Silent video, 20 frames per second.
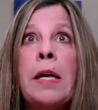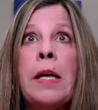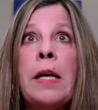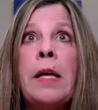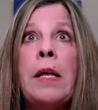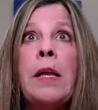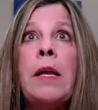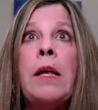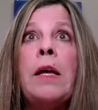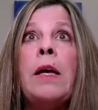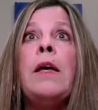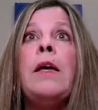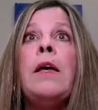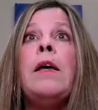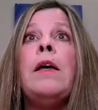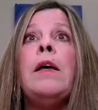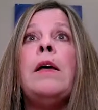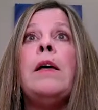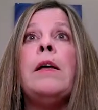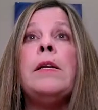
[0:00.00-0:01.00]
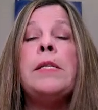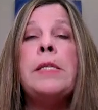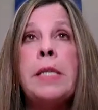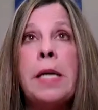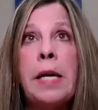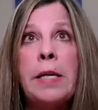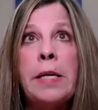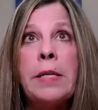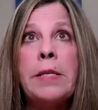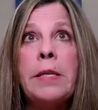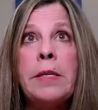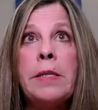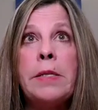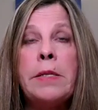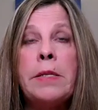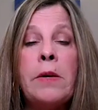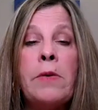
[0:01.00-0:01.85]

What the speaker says: in Texas.